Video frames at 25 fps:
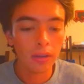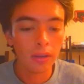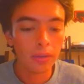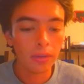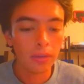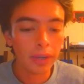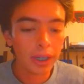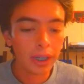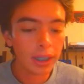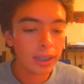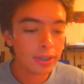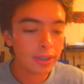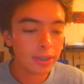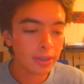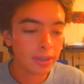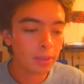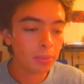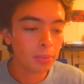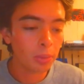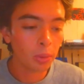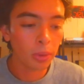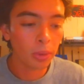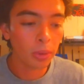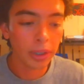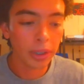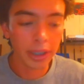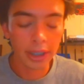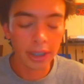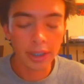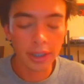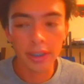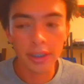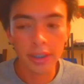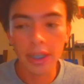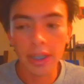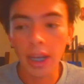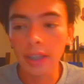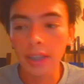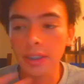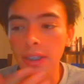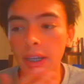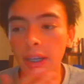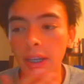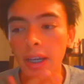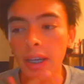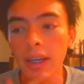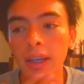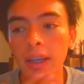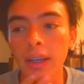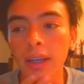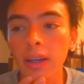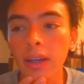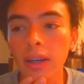Very simple and easy day today.